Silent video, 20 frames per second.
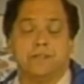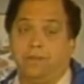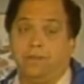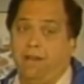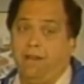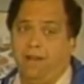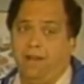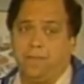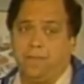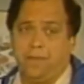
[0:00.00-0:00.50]
have
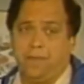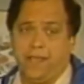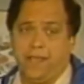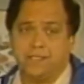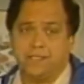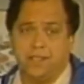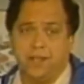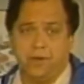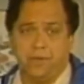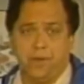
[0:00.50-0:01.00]
long
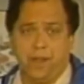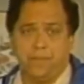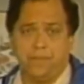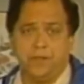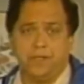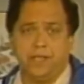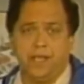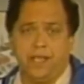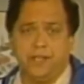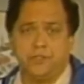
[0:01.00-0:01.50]
based their
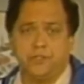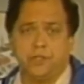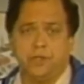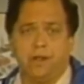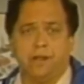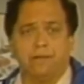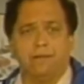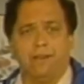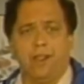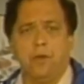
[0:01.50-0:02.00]
reputation
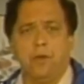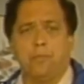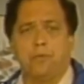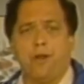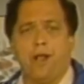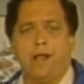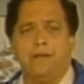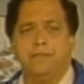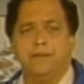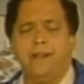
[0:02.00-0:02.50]
on low
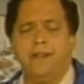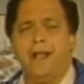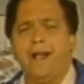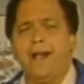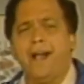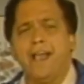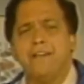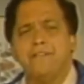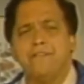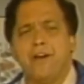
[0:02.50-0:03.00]
profit,
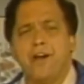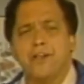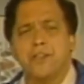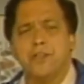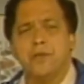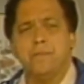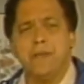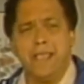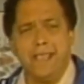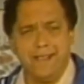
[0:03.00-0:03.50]
high
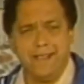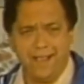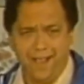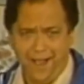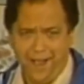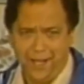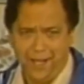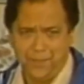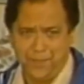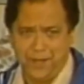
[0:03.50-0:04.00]
volume
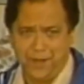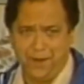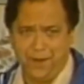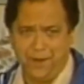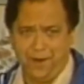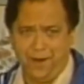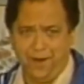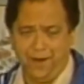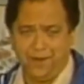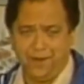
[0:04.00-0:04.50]
economy
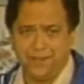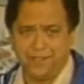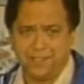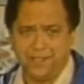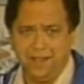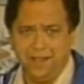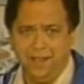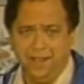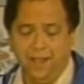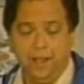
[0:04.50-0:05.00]

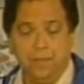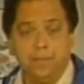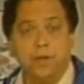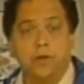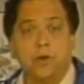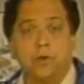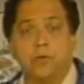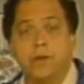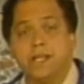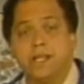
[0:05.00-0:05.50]
cars. But
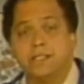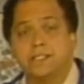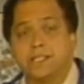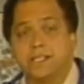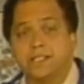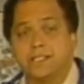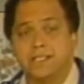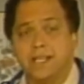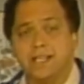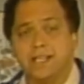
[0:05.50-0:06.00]
Korean
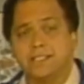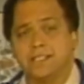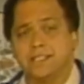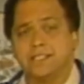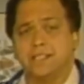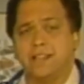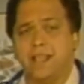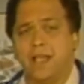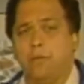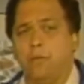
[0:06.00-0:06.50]

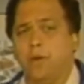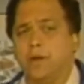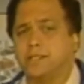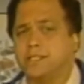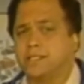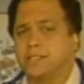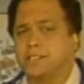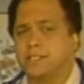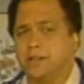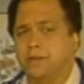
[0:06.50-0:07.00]
successes in that
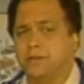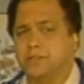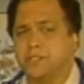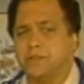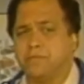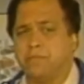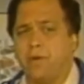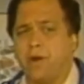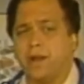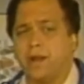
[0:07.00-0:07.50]
once
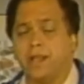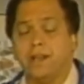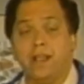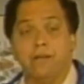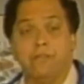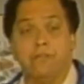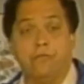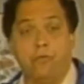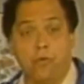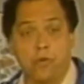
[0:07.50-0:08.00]
exclusive market
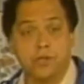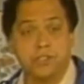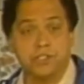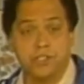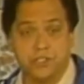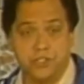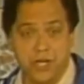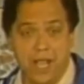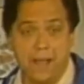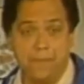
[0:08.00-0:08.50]
have forced
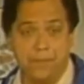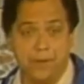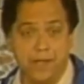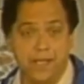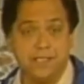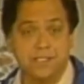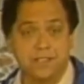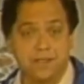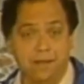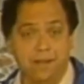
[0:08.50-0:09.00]
the
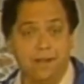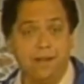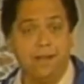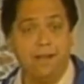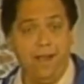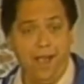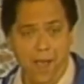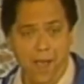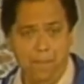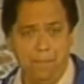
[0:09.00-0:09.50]
Japanese to
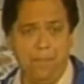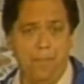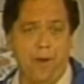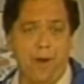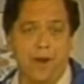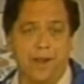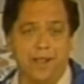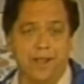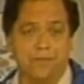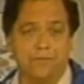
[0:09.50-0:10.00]
look
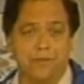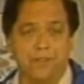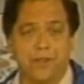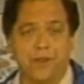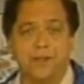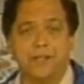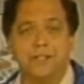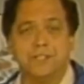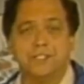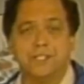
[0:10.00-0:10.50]
upmarket for
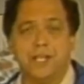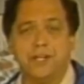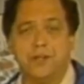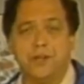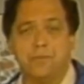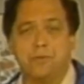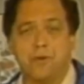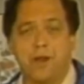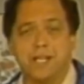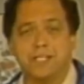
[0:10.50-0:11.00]
their
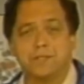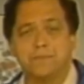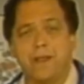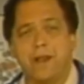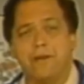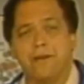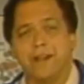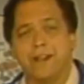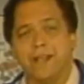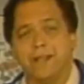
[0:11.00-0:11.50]
continued
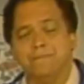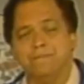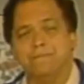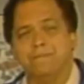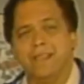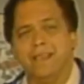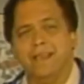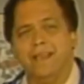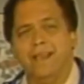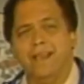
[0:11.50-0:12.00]
prosperity.
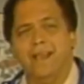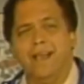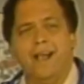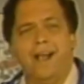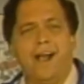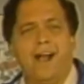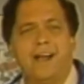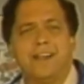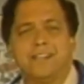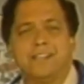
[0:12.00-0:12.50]

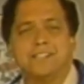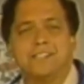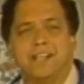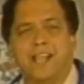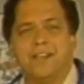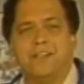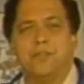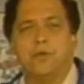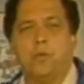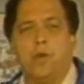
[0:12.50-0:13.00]
Honda has
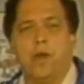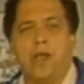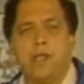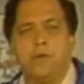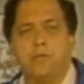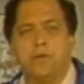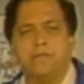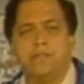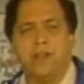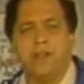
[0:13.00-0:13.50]
led the
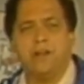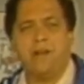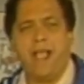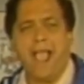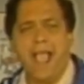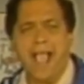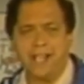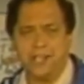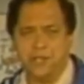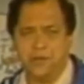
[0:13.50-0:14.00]
way with their
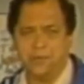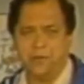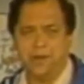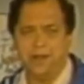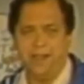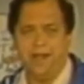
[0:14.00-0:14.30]
Acura